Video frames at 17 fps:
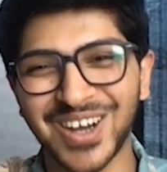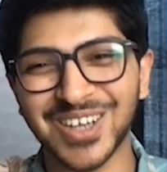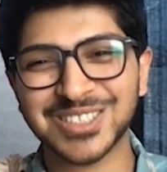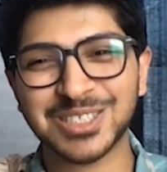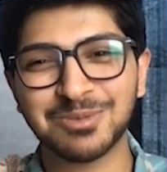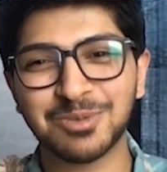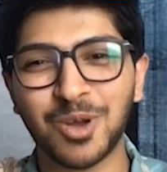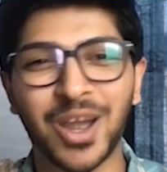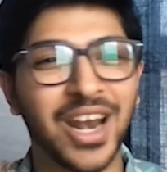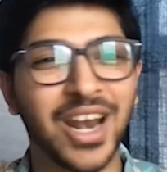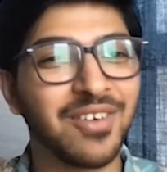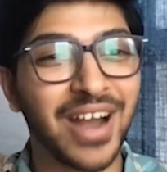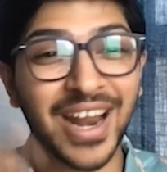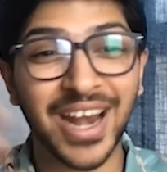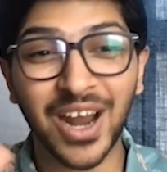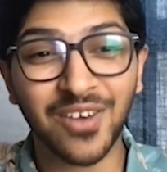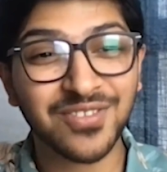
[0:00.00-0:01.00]
Awesome. No,
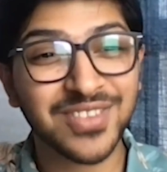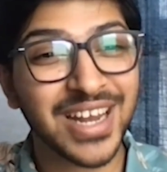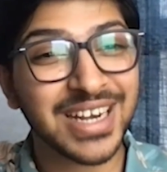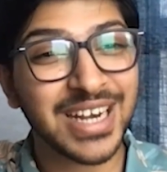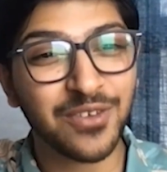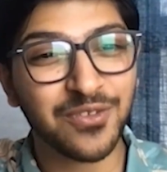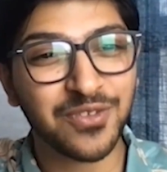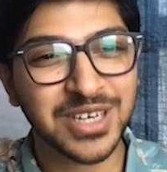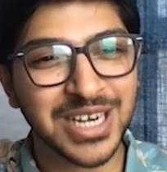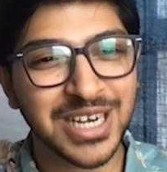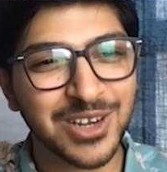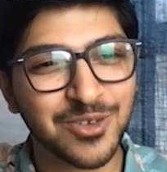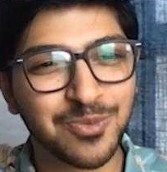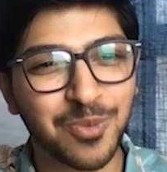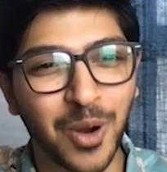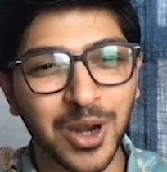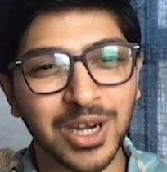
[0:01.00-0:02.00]
I love that
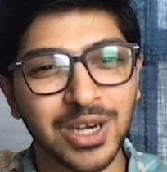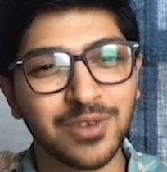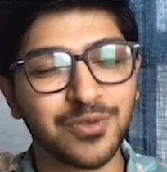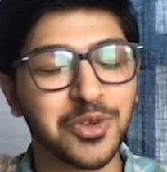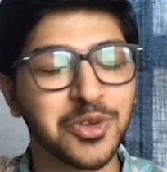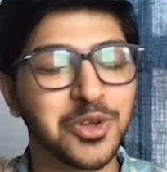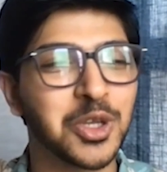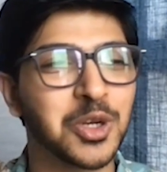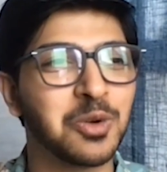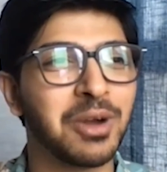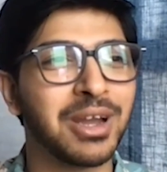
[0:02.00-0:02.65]
definitive point of view.